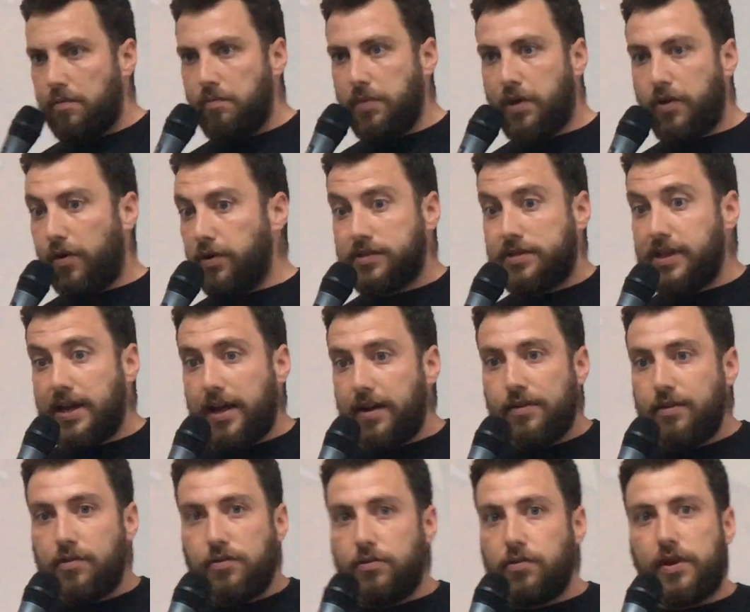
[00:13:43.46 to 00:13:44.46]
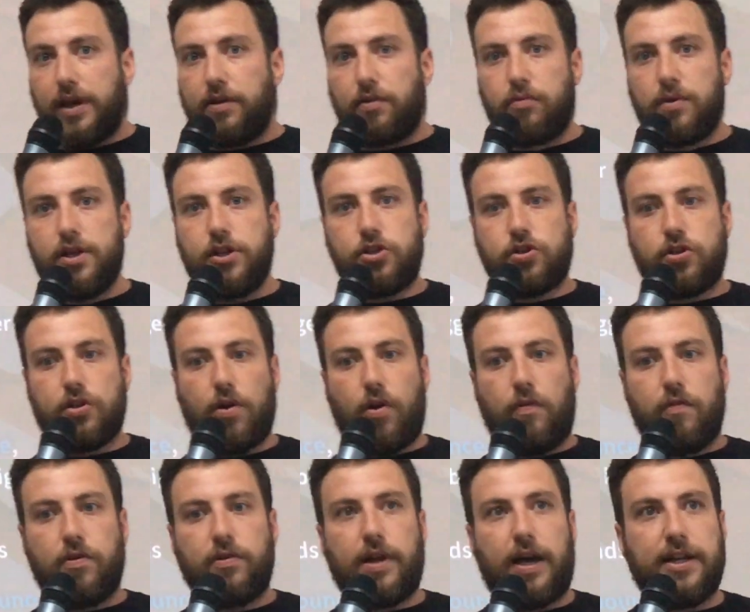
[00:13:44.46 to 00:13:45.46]
because then you can reach
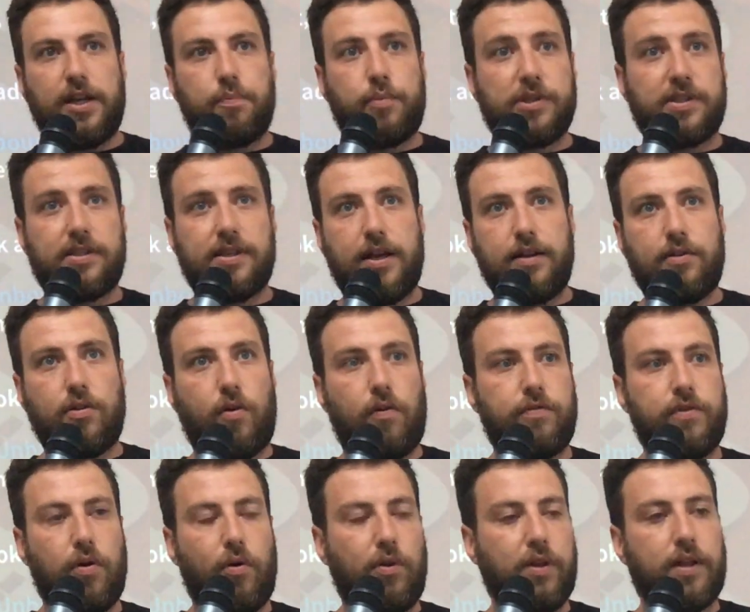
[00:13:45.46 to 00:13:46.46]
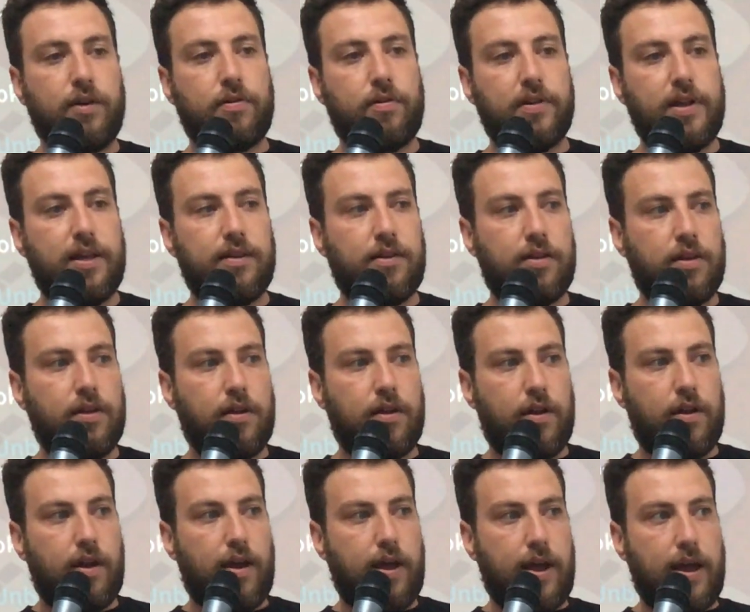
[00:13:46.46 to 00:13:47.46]
over 90% of the whole internet,
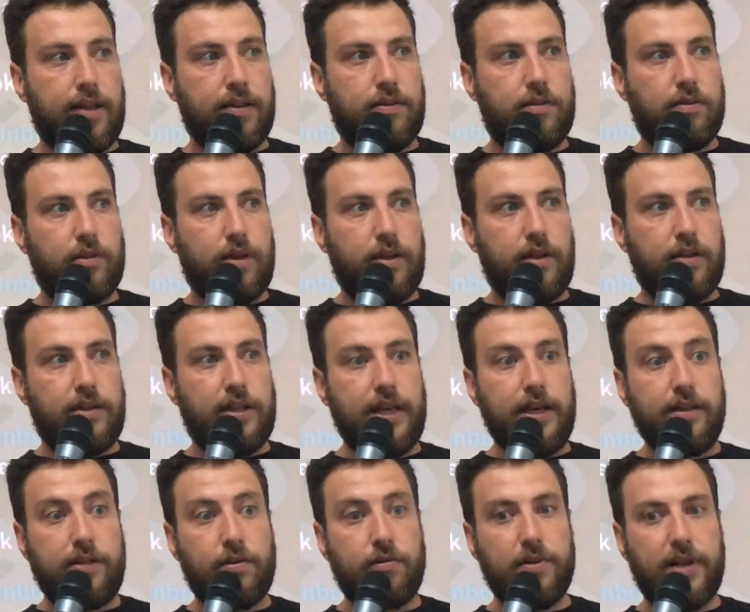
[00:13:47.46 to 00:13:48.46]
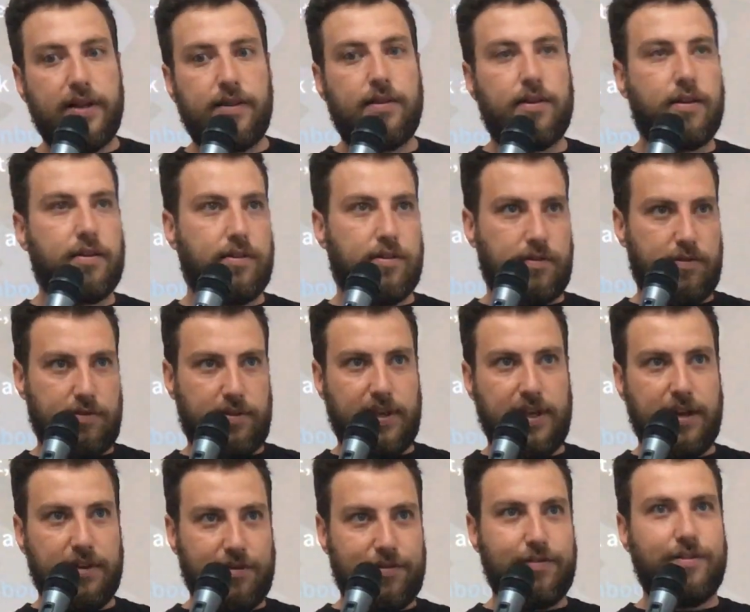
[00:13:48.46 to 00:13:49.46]
and the internet
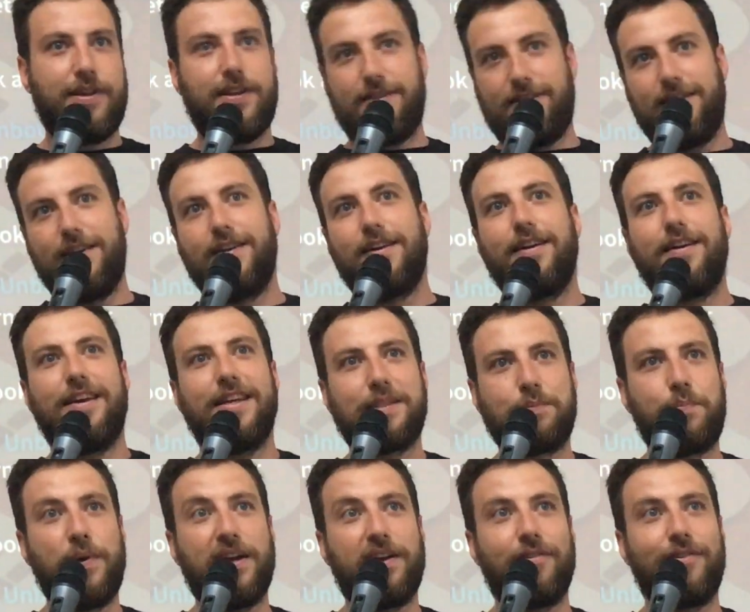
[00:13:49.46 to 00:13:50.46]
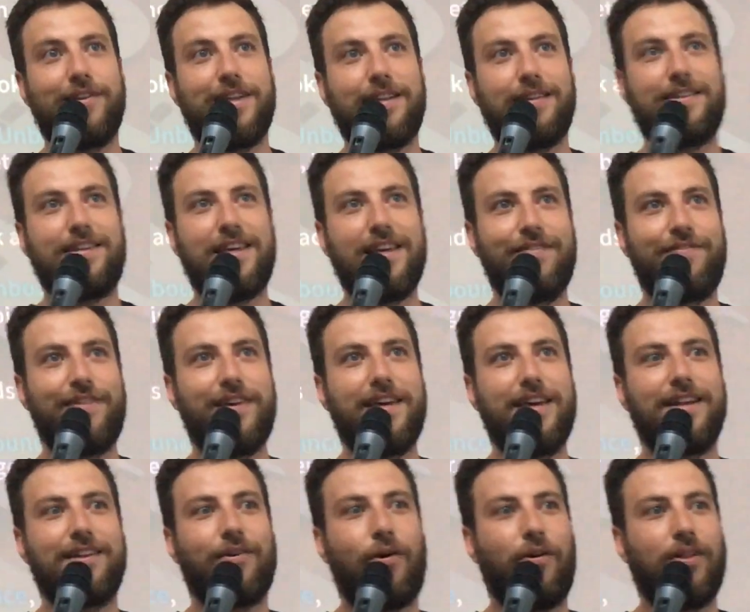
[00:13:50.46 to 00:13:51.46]
is bigger than
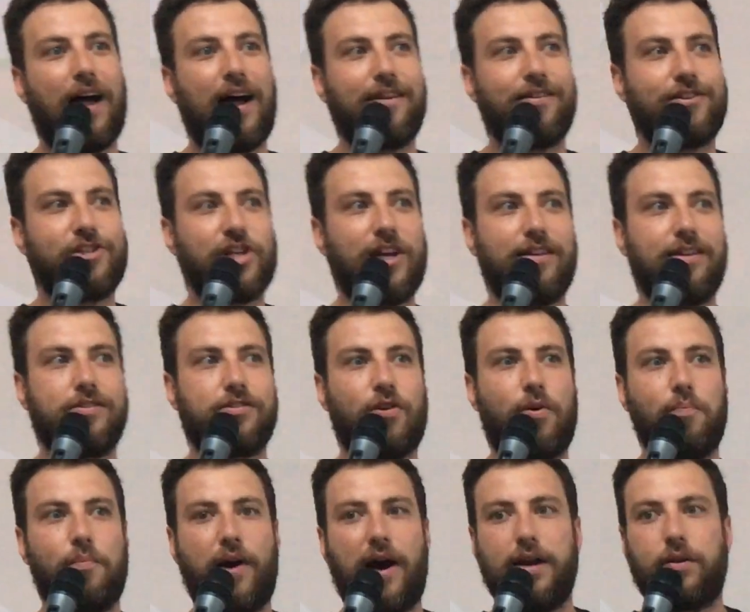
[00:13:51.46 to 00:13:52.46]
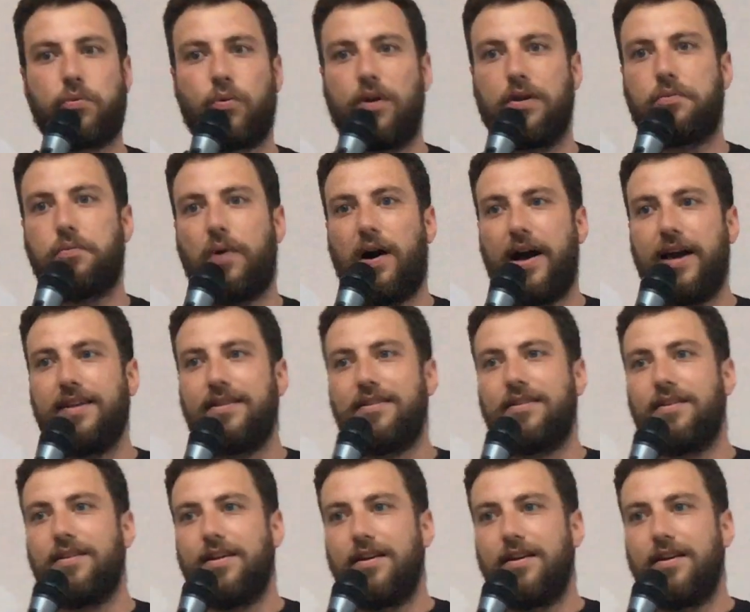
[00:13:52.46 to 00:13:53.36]
TV and all other channels combined worldwide